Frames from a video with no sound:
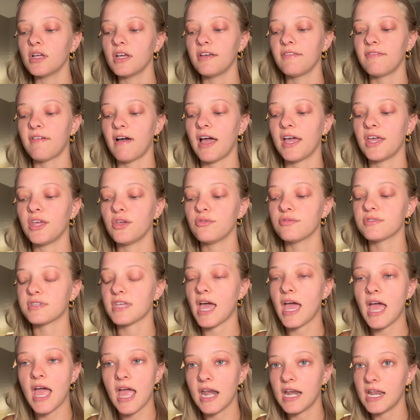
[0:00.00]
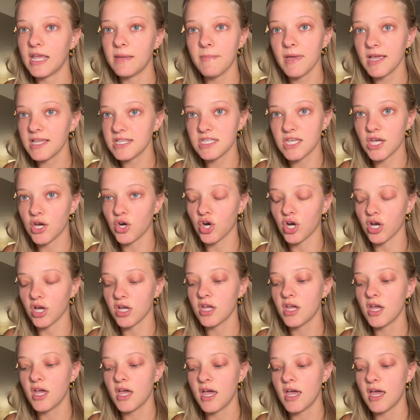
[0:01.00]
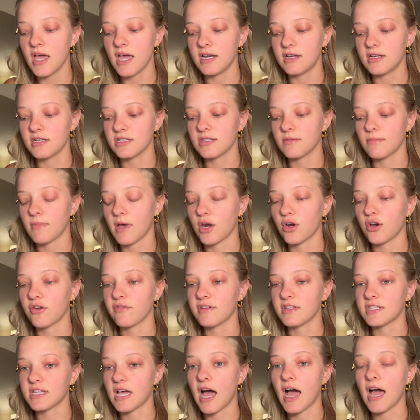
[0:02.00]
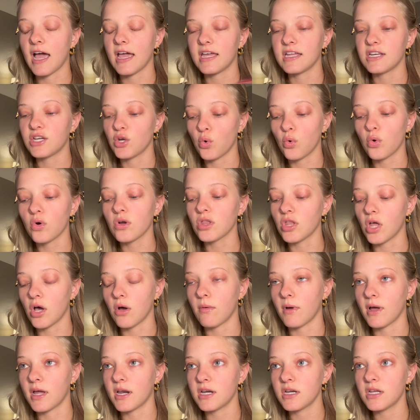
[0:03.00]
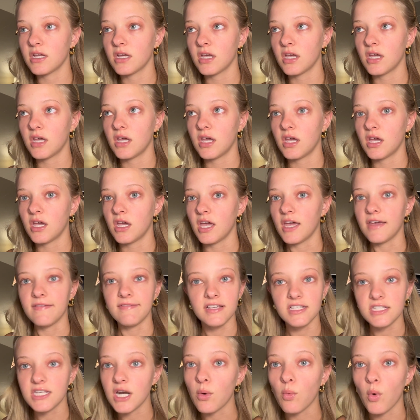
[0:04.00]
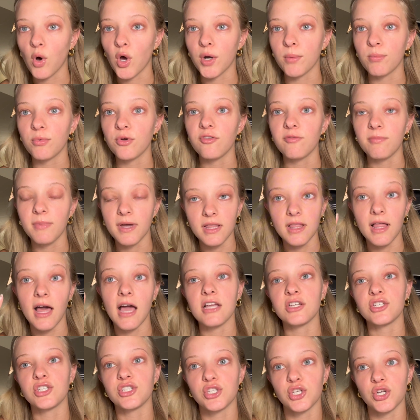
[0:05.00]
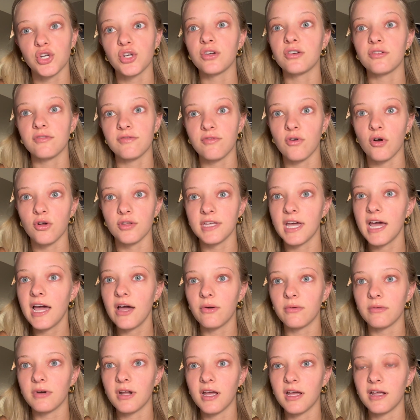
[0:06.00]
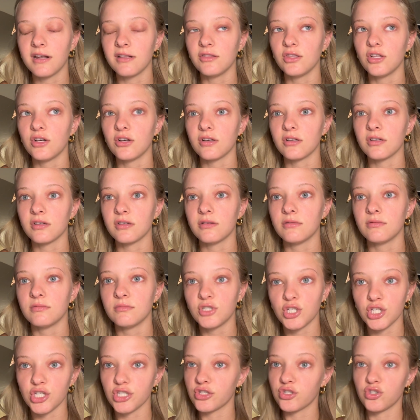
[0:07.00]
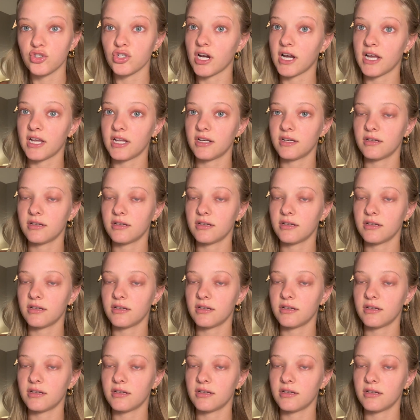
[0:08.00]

If I use any mascara, it doesn't matter if it's high end or low end, if it's not waterproof, my lashes are gonna fall down and look just straight.